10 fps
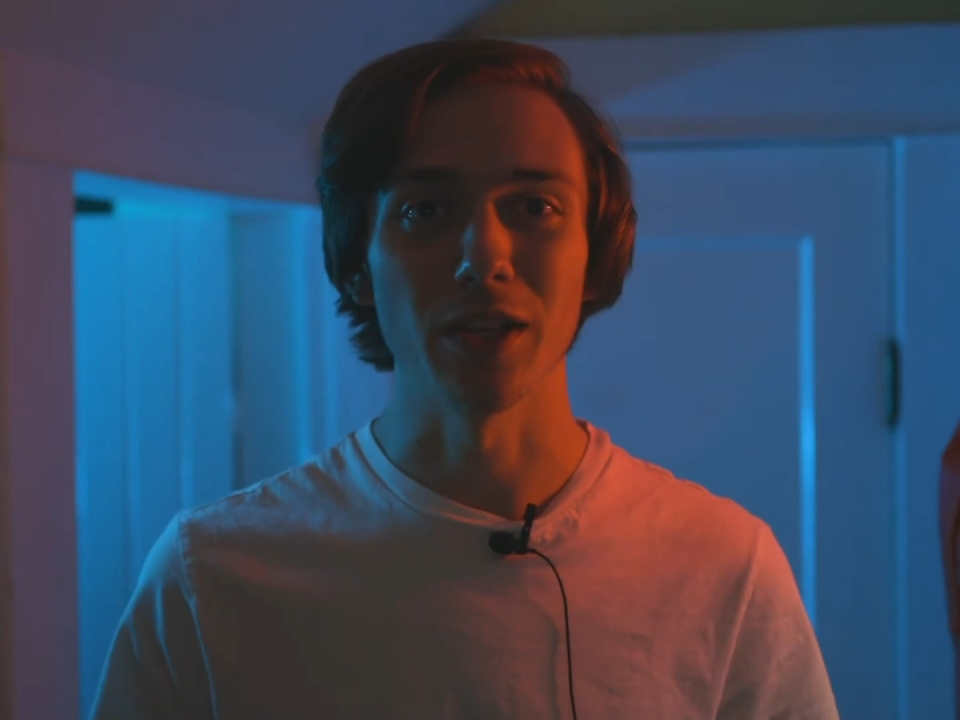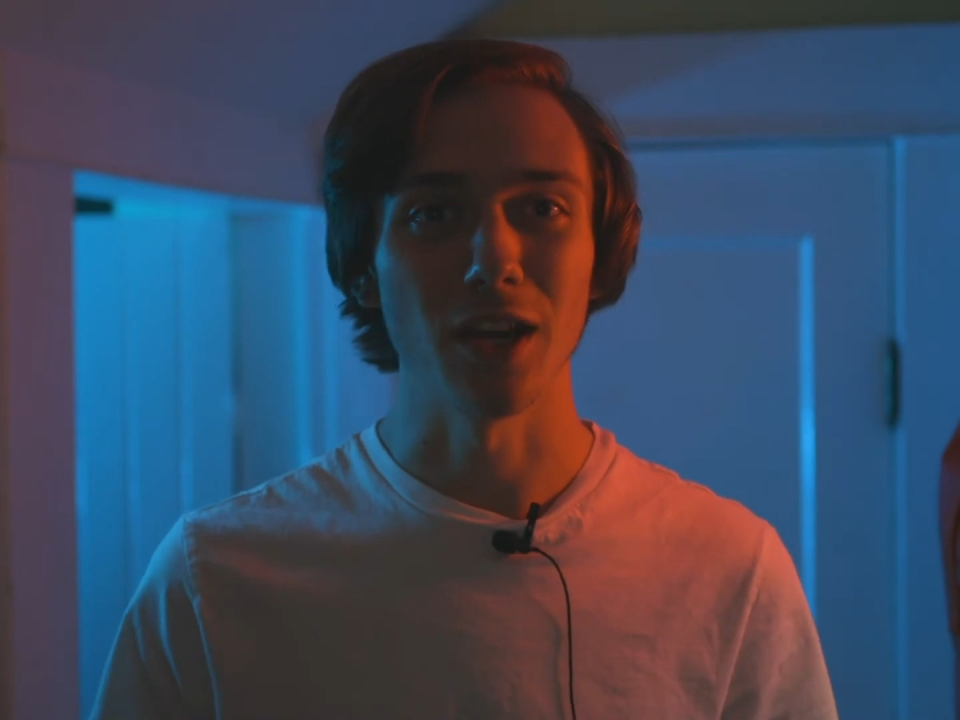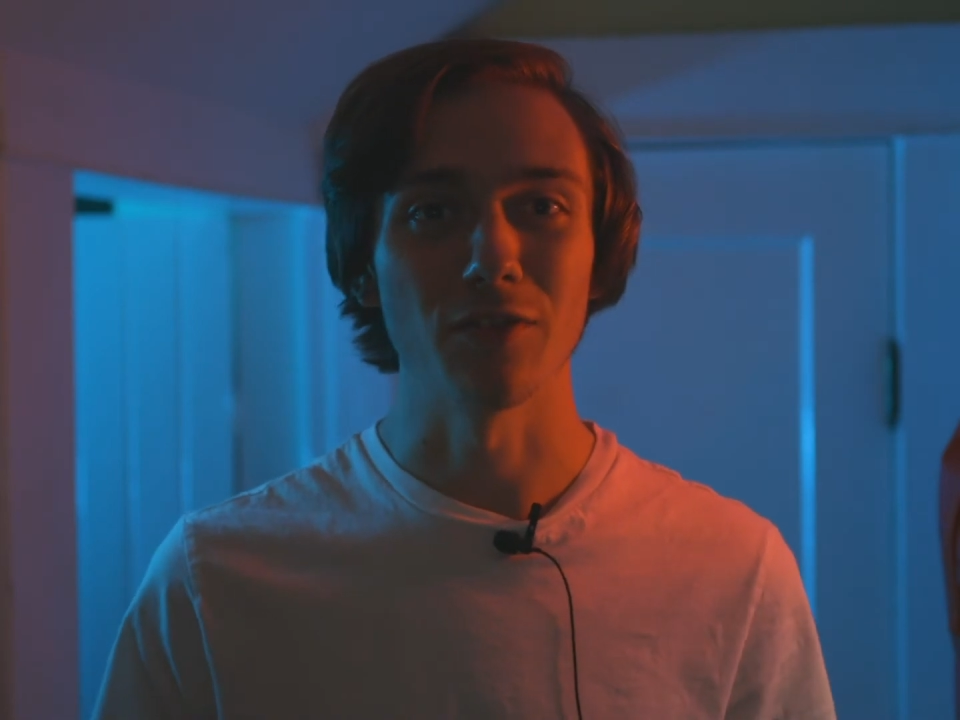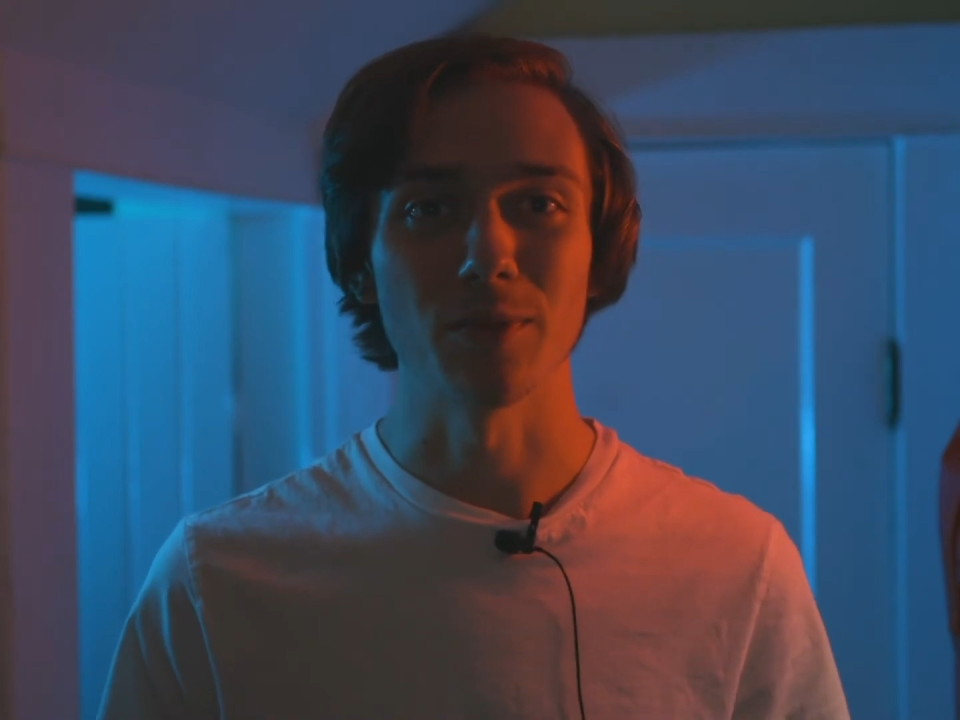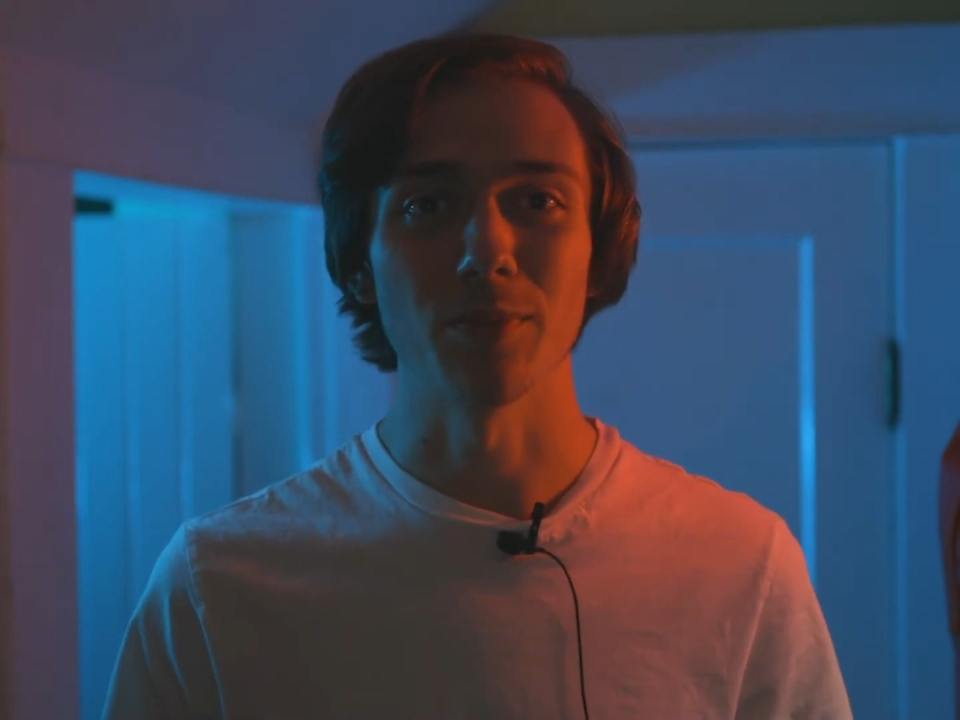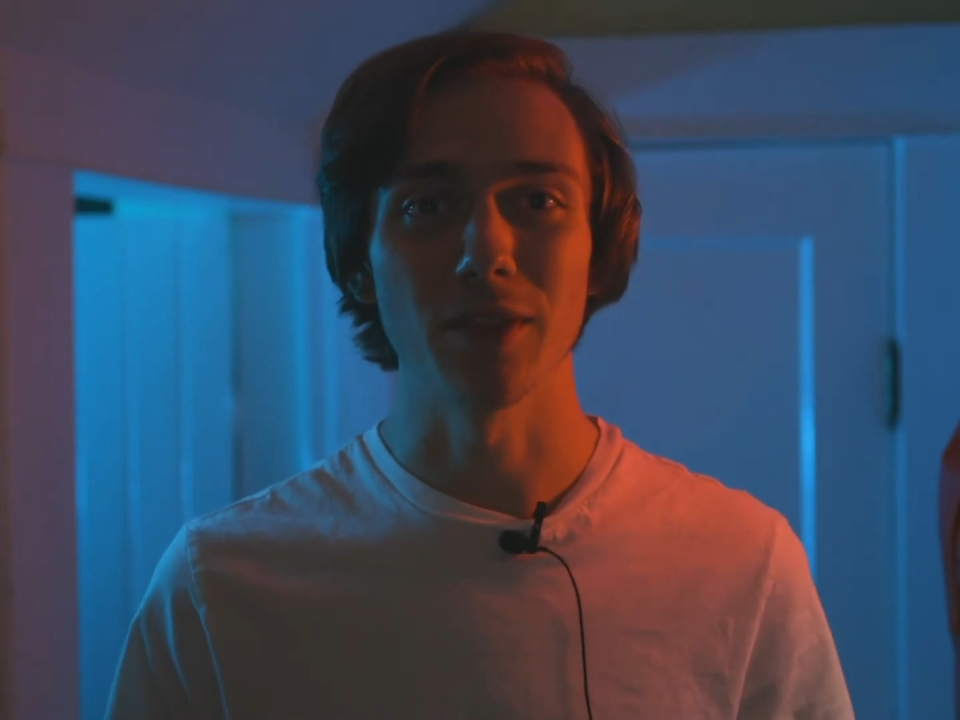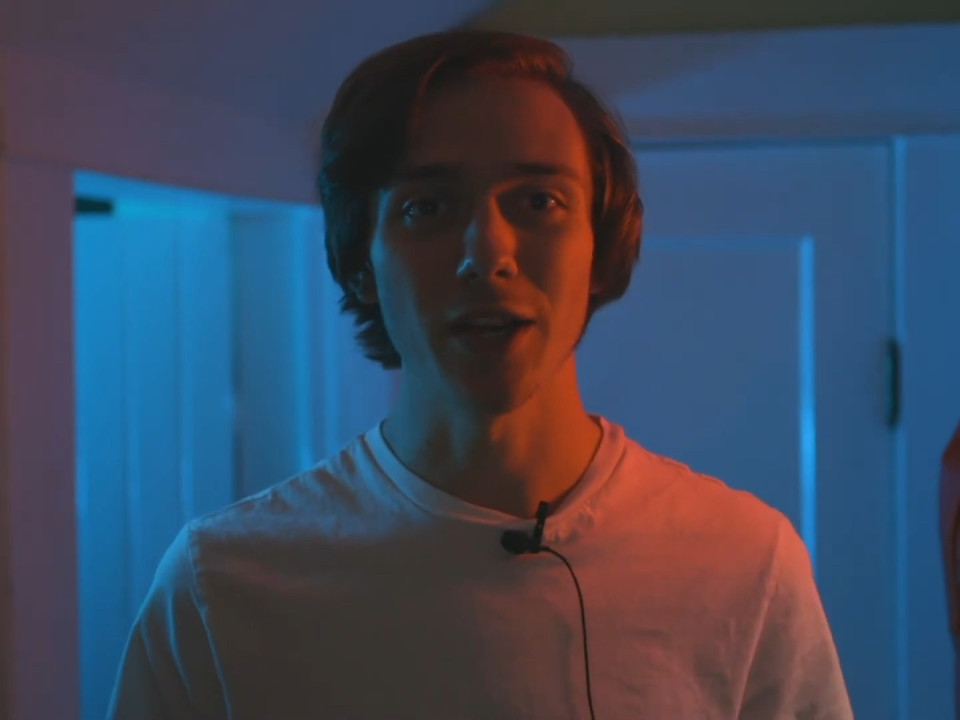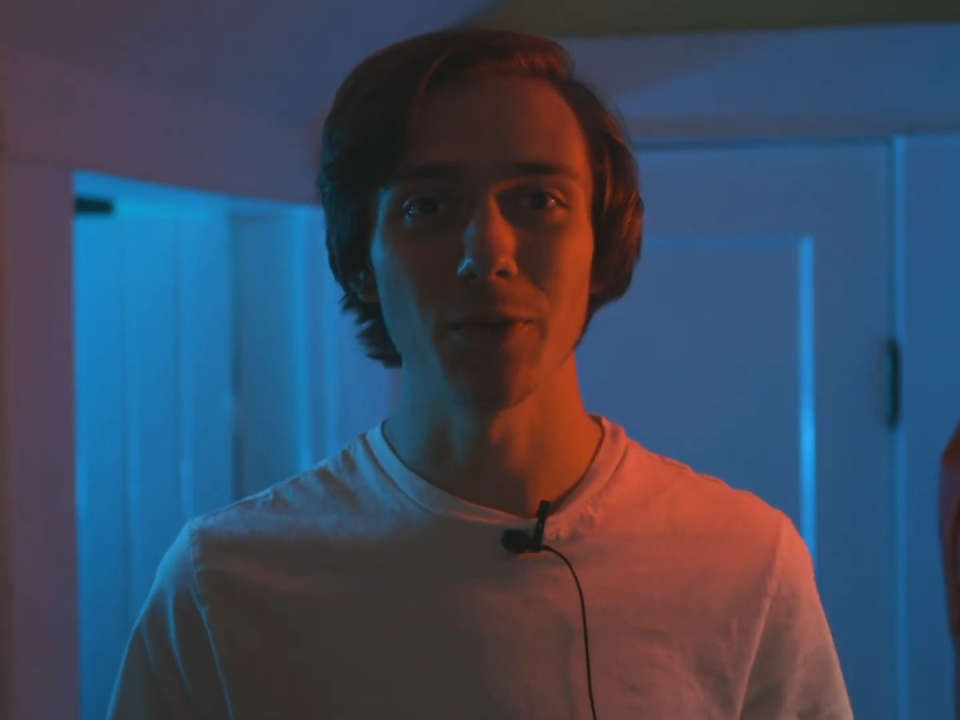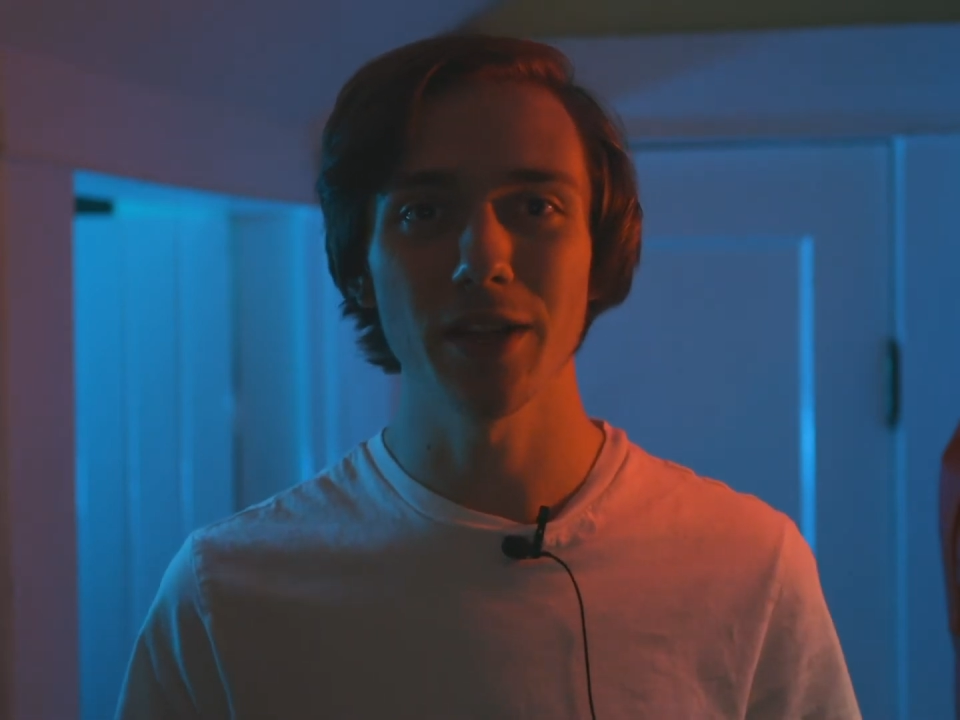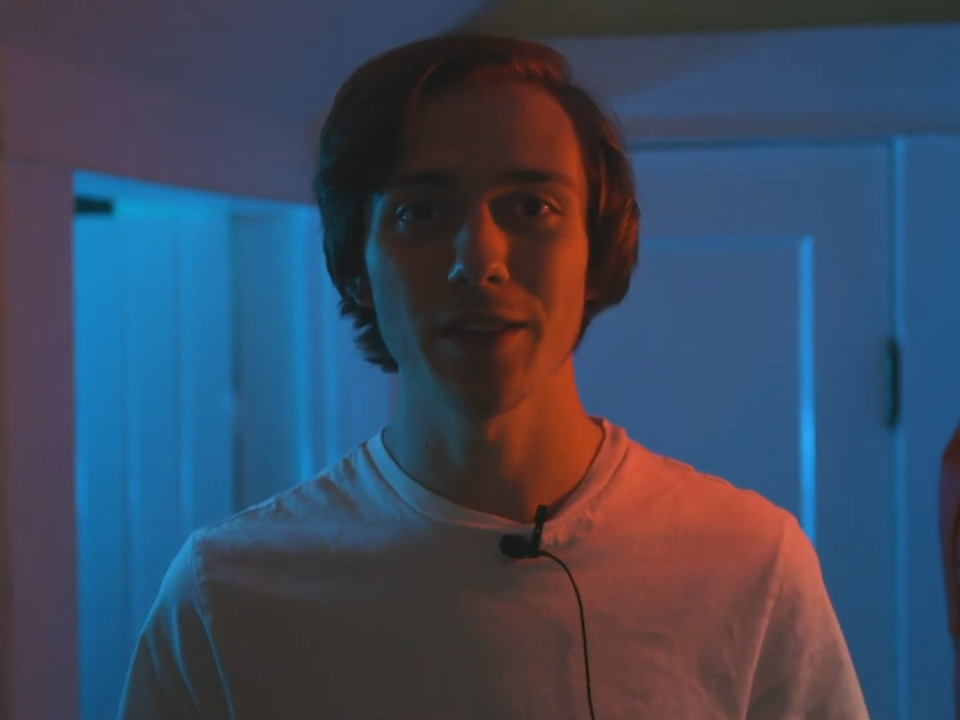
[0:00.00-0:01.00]
love to
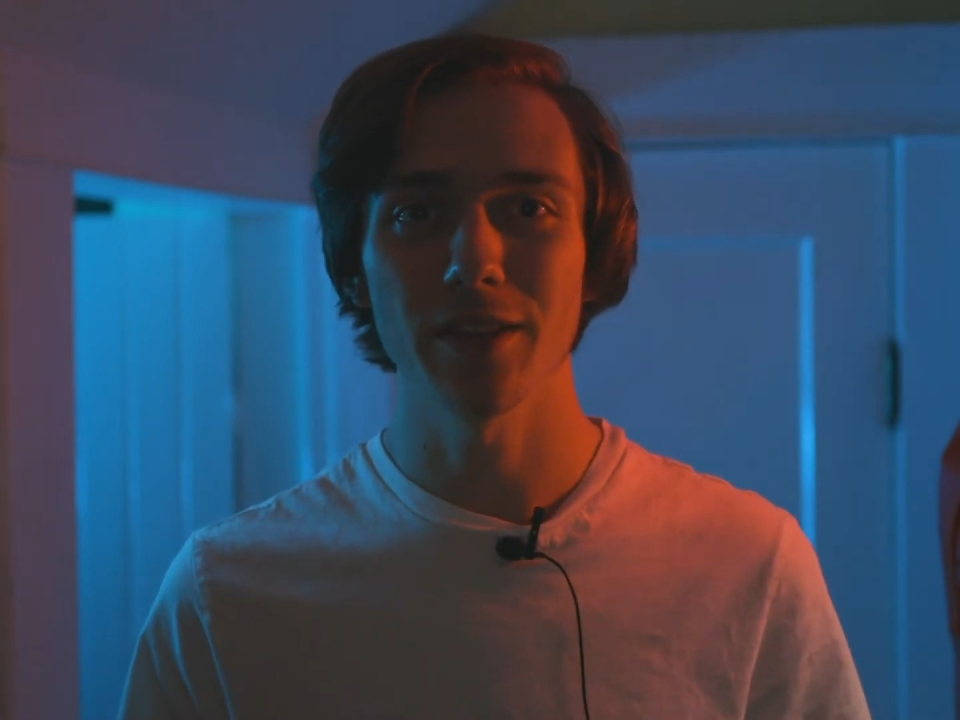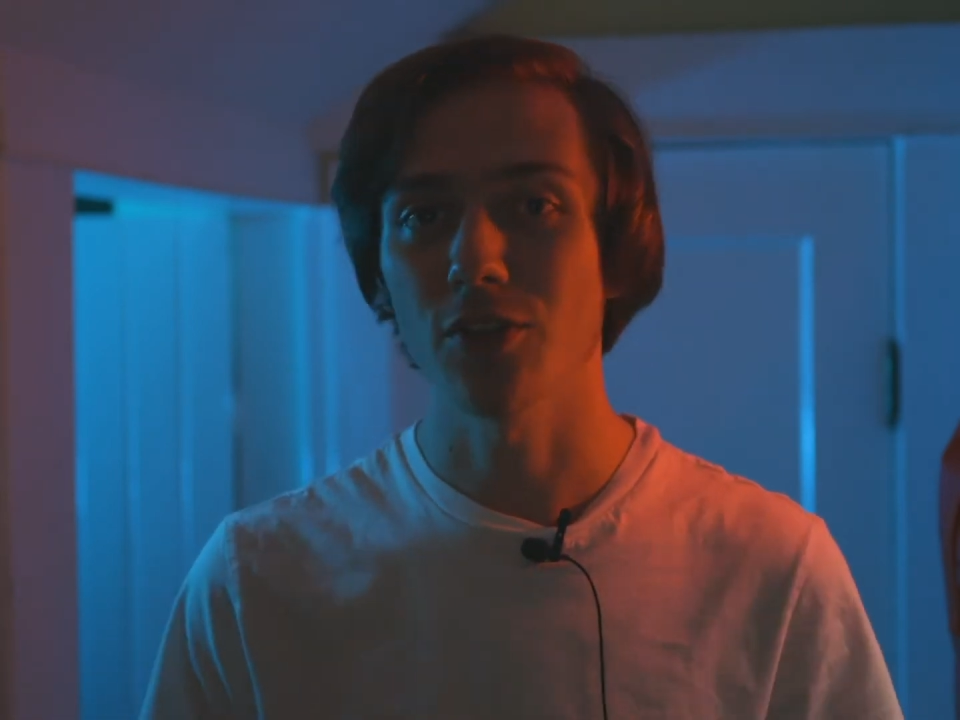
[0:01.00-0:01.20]
play with.